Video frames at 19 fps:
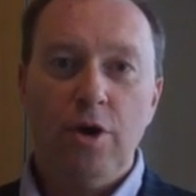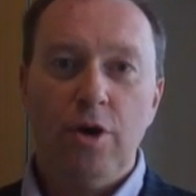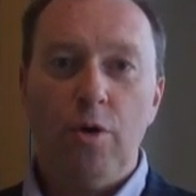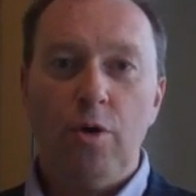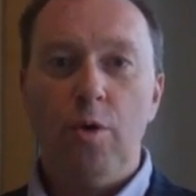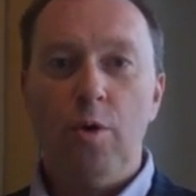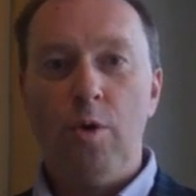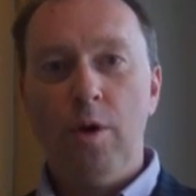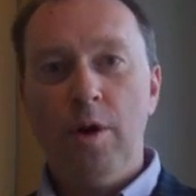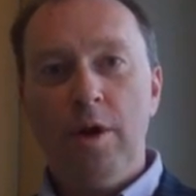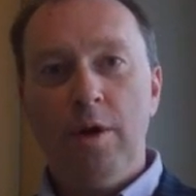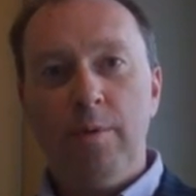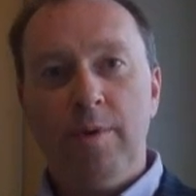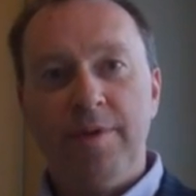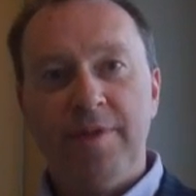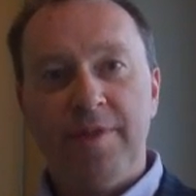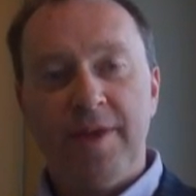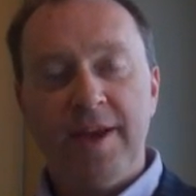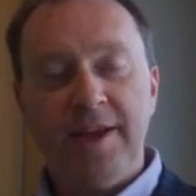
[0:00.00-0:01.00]
or
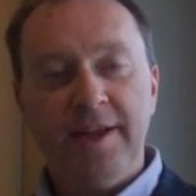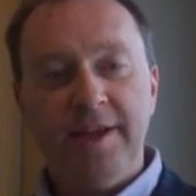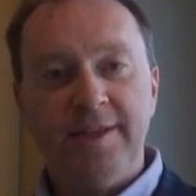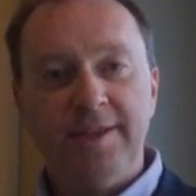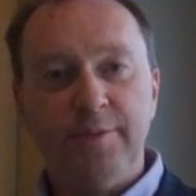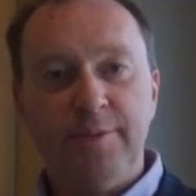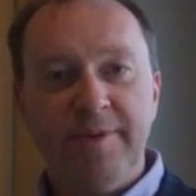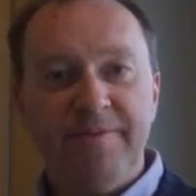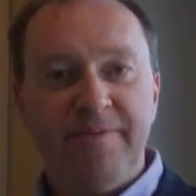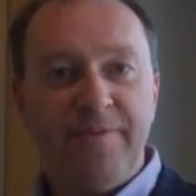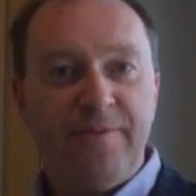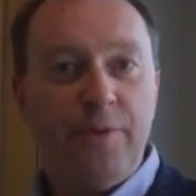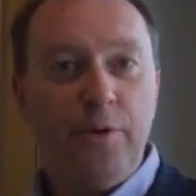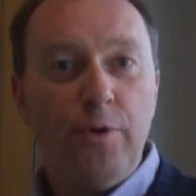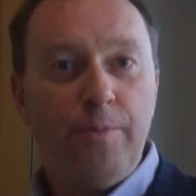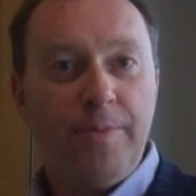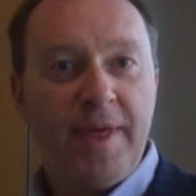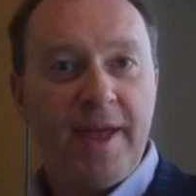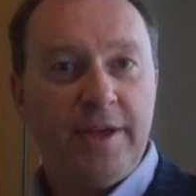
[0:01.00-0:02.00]
whether they need to
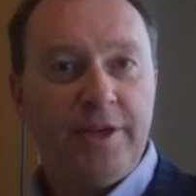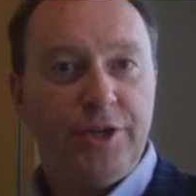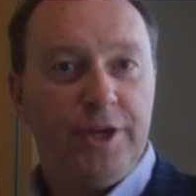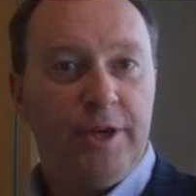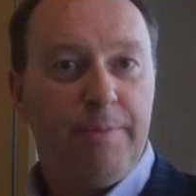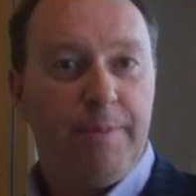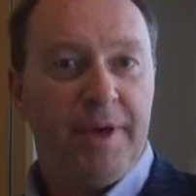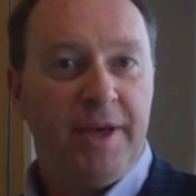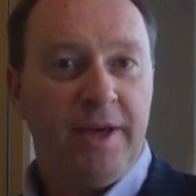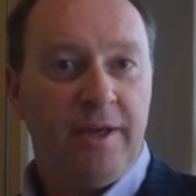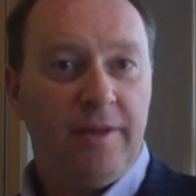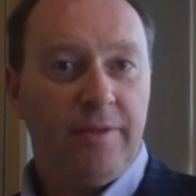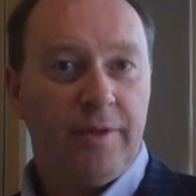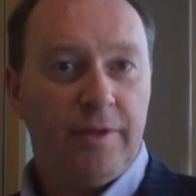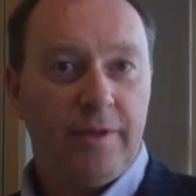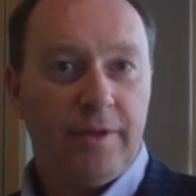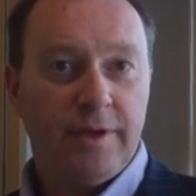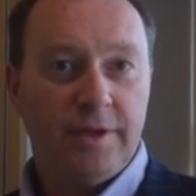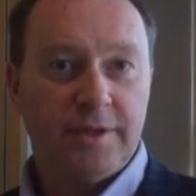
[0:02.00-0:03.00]
inform their GP
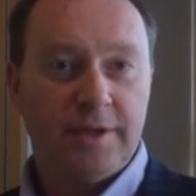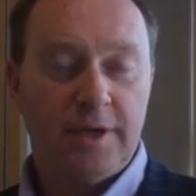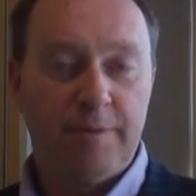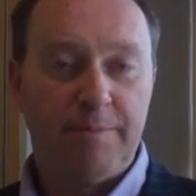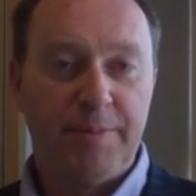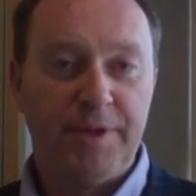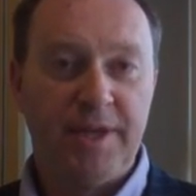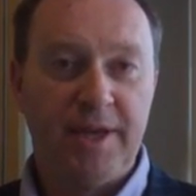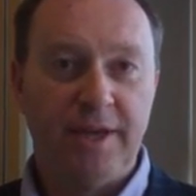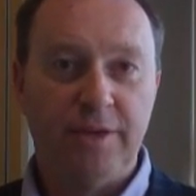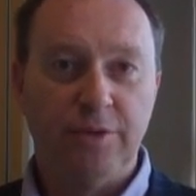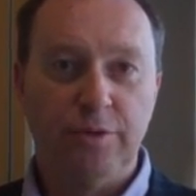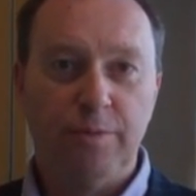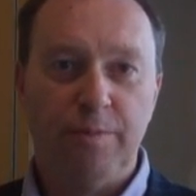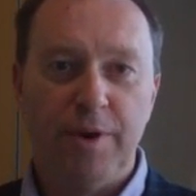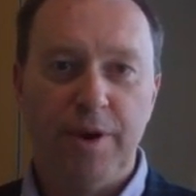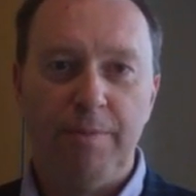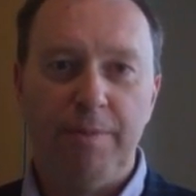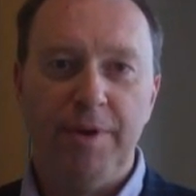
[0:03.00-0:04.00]
that there's a potential
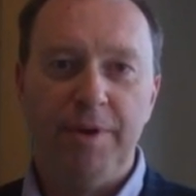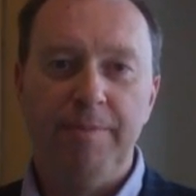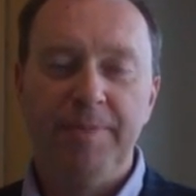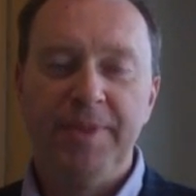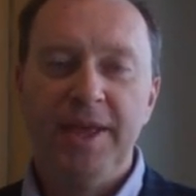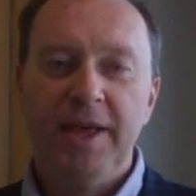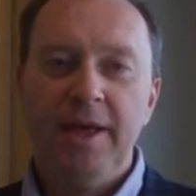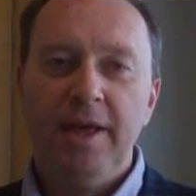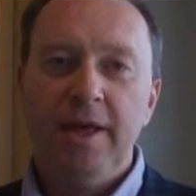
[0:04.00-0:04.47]
problem.